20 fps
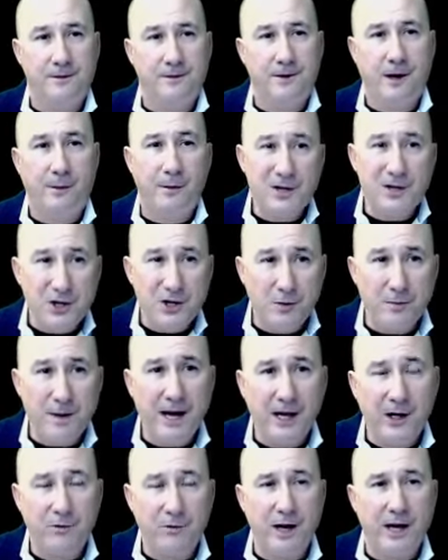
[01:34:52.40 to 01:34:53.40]
How much are you
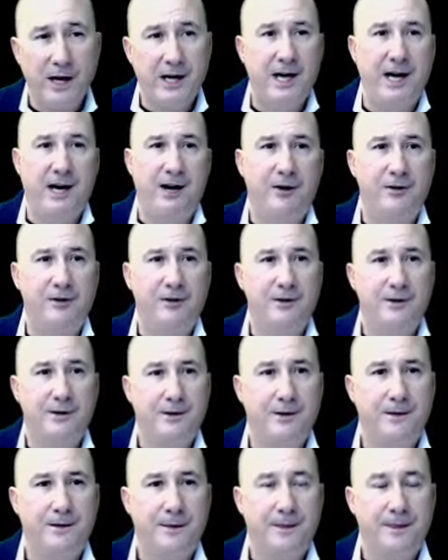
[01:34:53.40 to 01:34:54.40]
making right now?
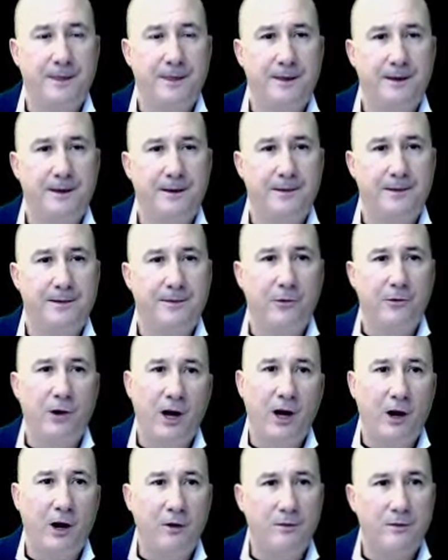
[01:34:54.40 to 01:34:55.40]

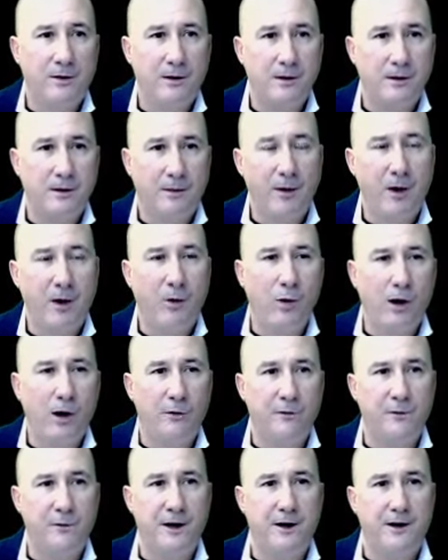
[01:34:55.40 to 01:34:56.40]
Well, I'm on
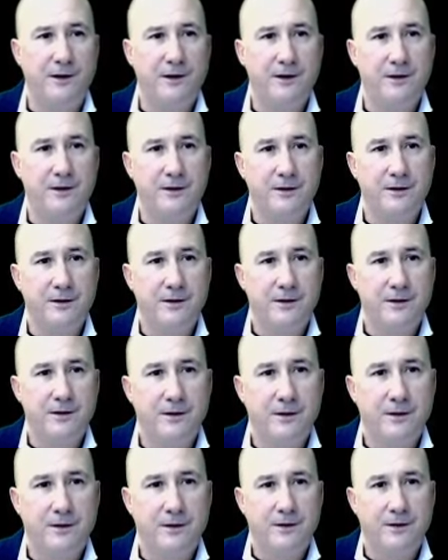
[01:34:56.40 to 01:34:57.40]
welfare.
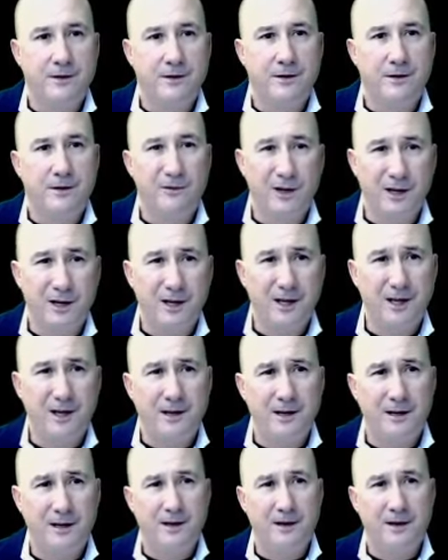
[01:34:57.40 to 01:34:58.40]
Really?
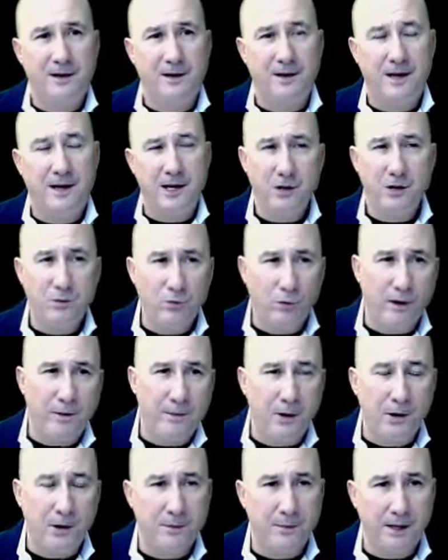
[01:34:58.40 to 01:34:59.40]
You want $1
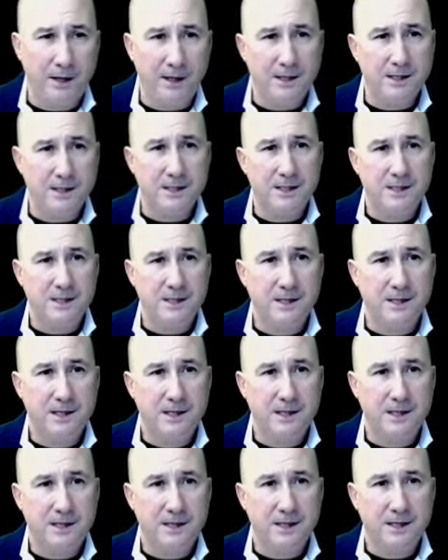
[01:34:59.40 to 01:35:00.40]
million? You
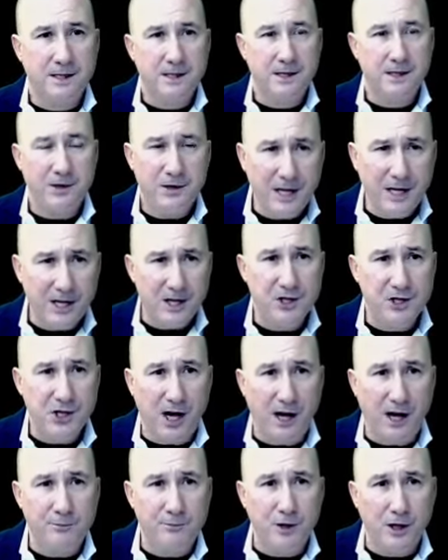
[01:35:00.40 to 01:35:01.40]
need a
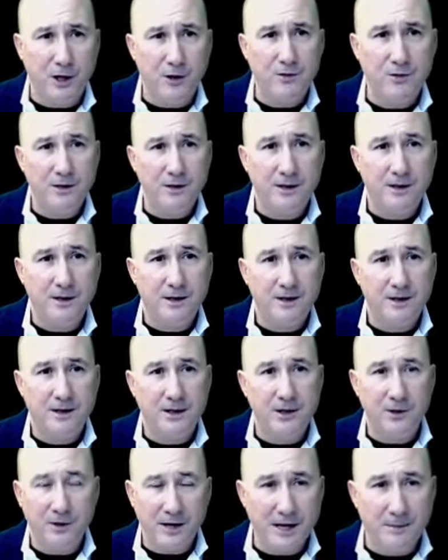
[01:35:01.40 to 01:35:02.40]
job, bro. You
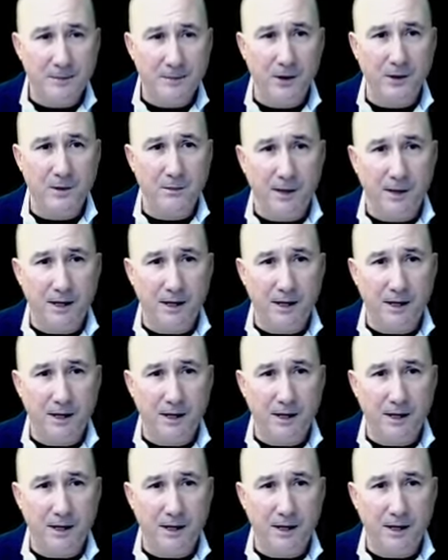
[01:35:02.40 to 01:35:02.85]
don't need $1 million.